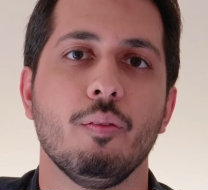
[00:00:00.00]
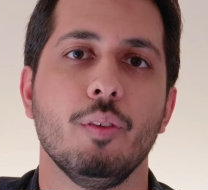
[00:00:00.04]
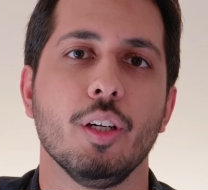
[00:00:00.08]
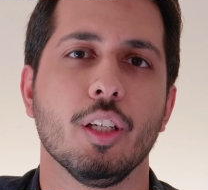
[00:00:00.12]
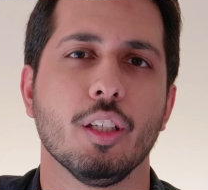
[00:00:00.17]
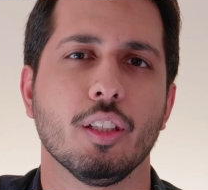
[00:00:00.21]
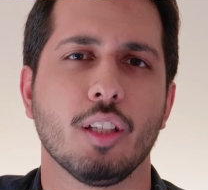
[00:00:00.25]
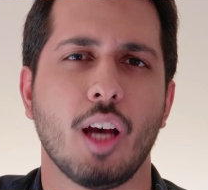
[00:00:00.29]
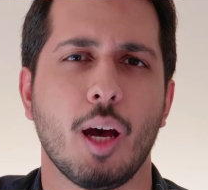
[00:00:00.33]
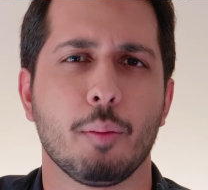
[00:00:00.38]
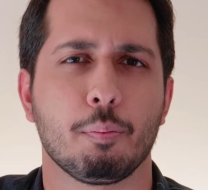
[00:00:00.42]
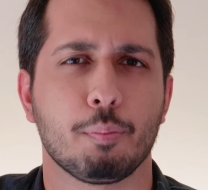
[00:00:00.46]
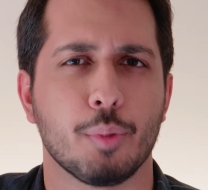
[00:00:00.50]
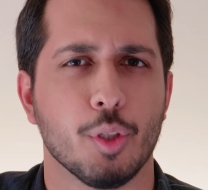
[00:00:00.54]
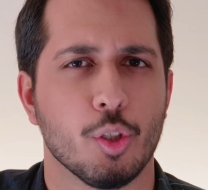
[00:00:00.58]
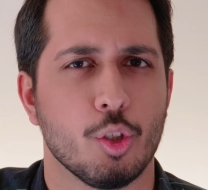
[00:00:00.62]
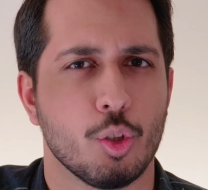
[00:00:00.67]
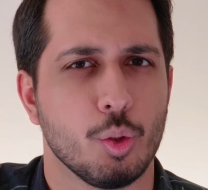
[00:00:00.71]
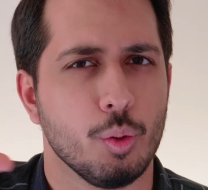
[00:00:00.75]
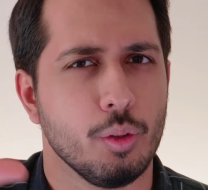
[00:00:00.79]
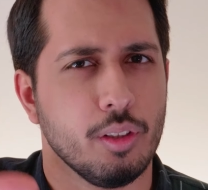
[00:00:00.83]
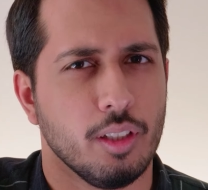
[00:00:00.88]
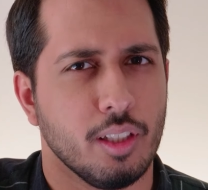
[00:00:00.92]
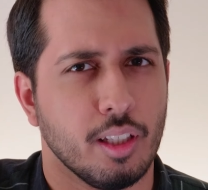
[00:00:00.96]
where they're not
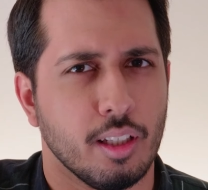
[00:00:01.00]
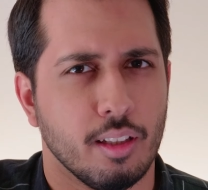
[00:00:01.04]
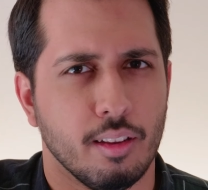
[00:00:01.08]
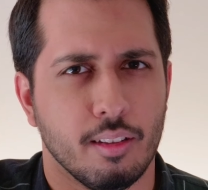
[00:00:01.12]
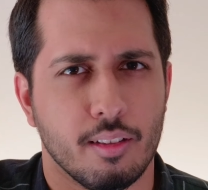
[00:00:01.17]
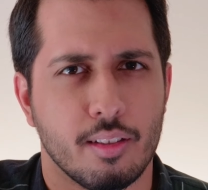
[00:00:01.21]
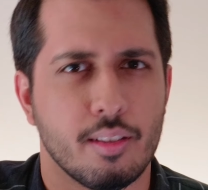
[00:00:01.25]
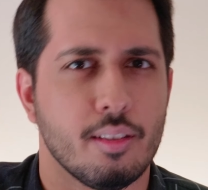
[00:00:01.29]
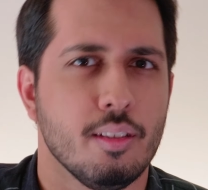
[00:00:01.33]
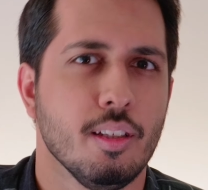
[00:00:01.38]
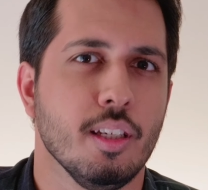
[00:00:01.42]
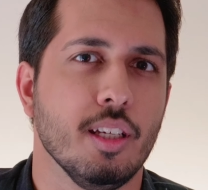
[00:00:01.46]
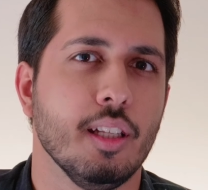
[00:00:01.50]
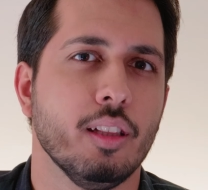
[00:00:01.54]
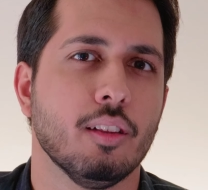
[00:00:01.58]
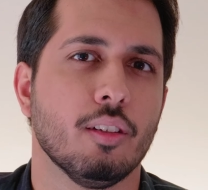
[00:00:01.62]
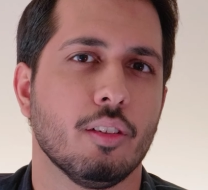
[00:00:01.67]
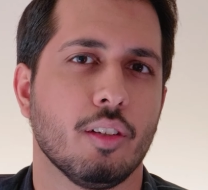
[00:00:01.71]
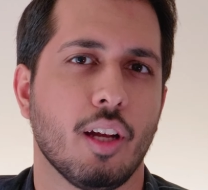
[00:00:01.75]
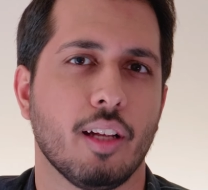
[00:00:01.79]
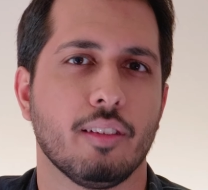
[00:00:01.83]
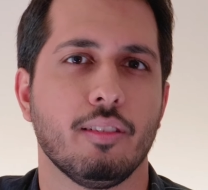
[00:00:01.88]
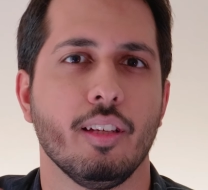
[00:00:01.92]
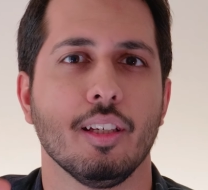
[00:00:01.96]
protruding in the scene, they're
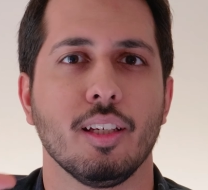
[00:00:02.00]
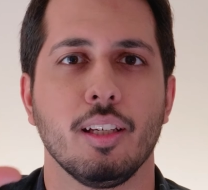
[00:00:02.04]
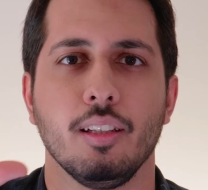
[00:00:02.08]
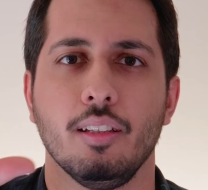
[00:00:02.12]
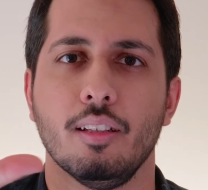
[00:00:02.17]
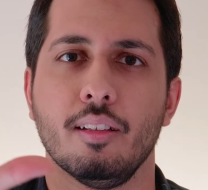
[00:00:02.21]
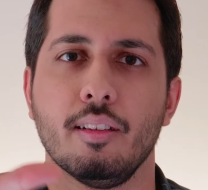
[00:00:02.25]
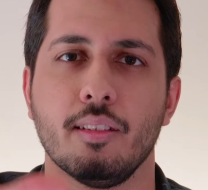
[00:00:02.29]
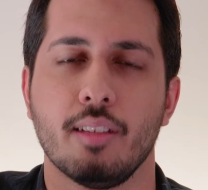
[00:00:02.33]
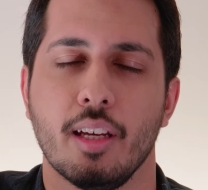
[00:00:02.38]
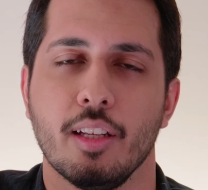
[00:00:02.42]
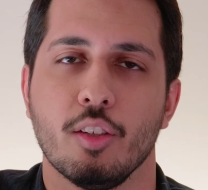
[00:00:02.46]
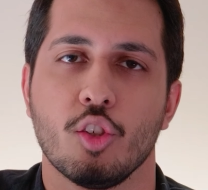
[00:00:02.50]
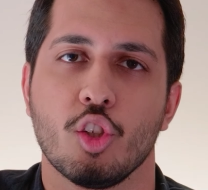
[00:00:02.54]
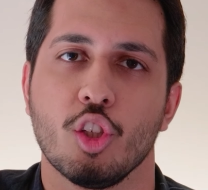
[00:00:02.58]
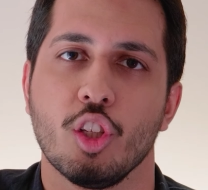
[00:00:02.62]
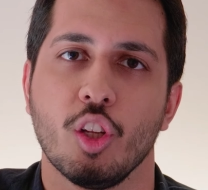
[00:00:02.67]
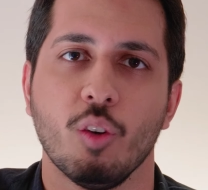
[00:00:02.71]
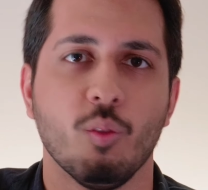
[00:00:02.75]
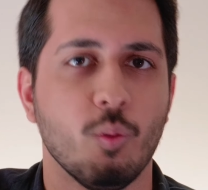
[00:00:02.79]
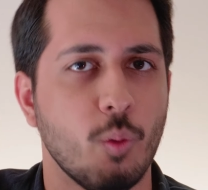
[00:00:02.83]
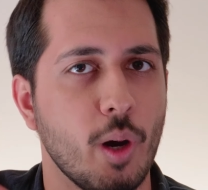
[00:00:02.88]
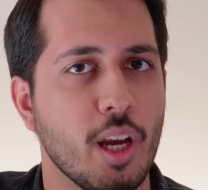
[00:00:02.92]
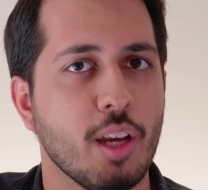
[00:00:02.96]
not taking attention
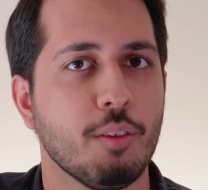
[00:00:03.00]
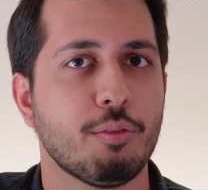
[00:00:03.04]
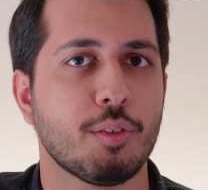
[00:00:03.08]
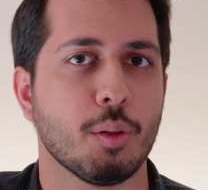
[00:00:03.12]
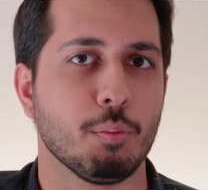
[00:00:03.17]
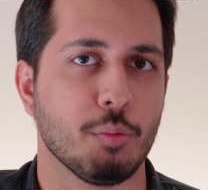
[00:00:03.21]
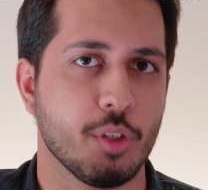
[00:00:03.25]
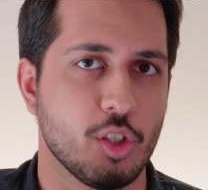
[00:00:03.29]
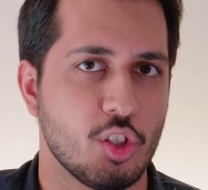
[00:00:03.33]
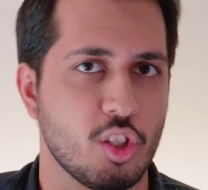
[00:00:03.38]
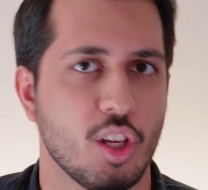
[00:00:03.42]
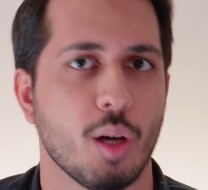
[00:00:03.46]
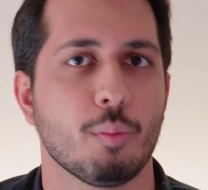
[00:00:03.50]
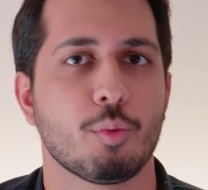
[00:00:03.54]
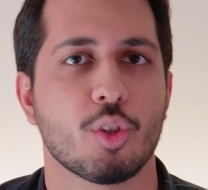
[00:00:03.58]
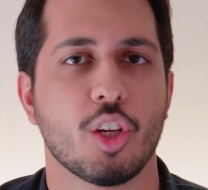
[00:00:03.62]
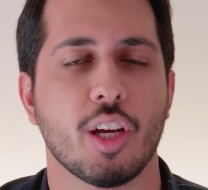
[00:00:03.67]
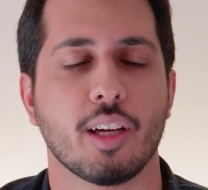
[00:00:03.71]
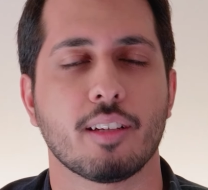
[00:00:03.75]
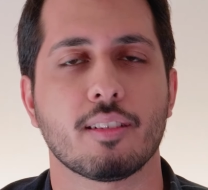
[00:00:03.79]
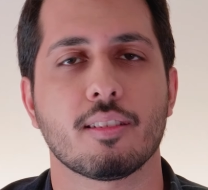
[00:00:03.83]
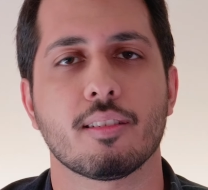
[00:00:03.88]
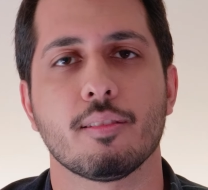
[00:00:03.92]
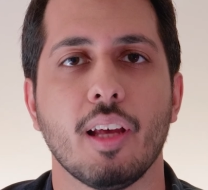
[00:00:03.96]
away from the
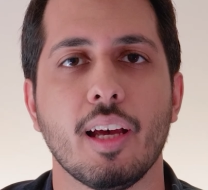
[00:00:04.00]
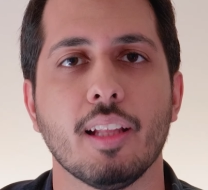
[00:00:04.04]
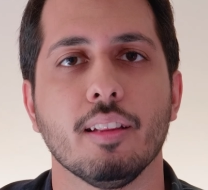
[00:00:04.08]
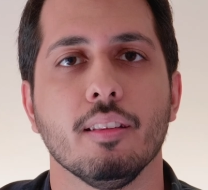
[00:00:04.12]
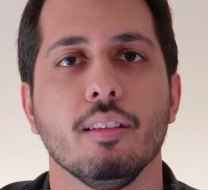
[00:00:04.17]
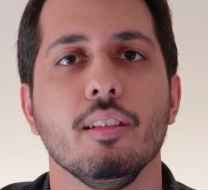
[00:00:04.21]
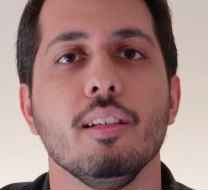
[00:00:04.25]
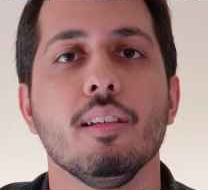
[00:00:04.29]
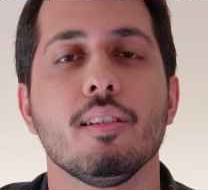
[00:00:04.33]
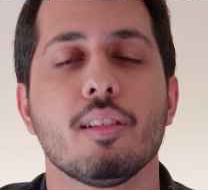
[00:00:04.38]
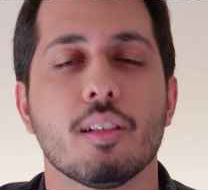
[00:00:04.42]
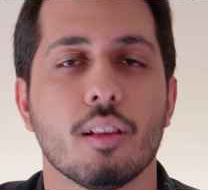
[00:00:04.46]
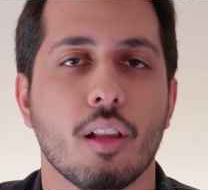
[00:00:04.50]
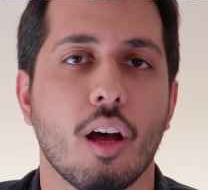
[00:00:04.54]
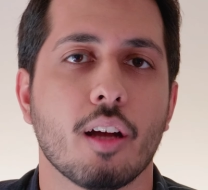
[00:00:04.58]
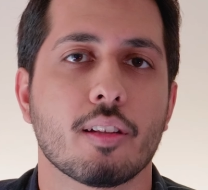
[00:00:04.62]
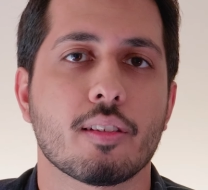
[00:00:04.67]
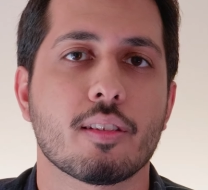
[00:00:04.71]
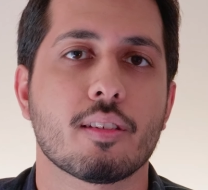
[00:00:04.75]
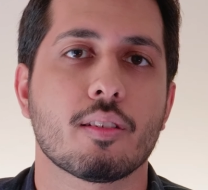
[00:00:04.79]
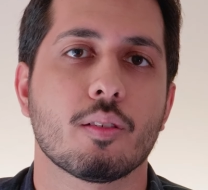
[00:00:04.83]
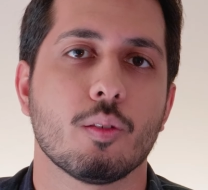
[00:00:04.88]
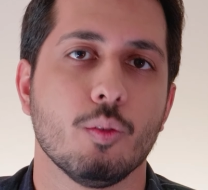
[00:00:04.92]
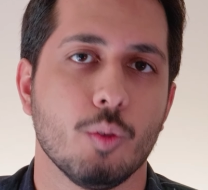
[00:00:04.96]
subject. And these
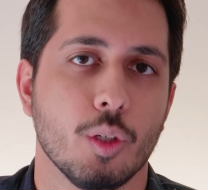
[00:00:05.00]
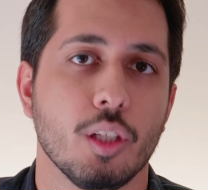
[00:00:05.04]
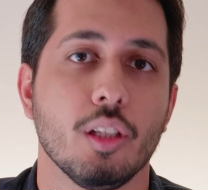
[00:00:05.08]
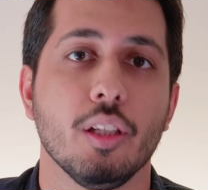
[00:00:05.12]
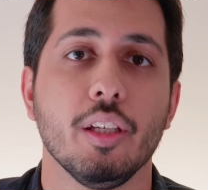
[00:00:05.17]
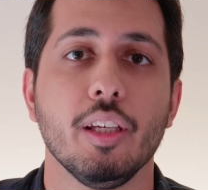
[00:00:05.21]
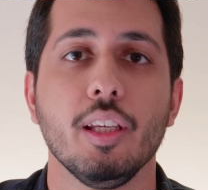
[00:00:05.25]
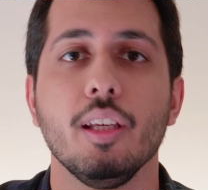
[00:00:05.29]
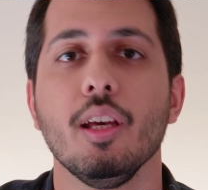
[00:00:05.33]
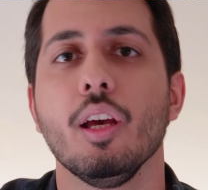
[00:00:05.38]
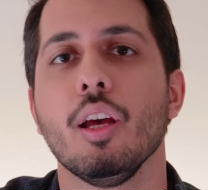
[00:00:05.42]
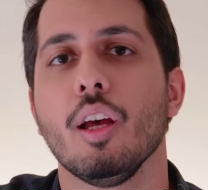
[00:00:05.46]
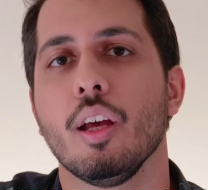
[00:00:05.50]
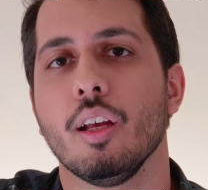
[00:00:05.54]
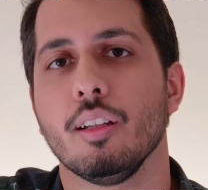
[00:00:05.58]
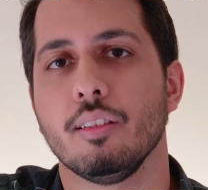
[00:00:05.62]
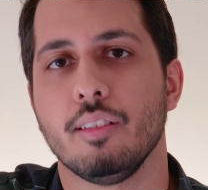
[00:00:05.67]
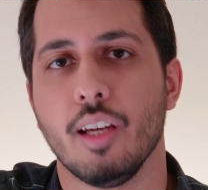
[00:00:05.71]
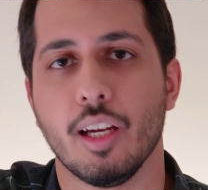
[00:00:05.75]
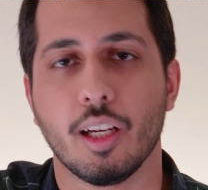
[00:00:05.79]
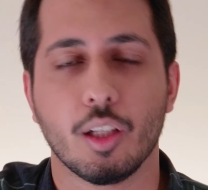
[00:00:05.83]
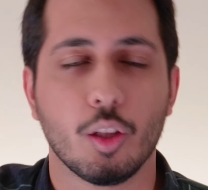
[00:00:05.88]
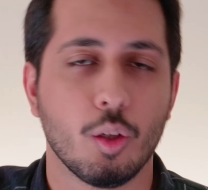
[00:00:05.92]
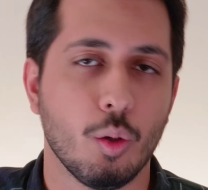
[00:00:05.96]
LUTs really
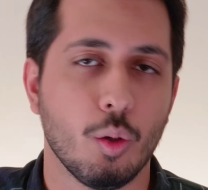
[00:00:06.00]
take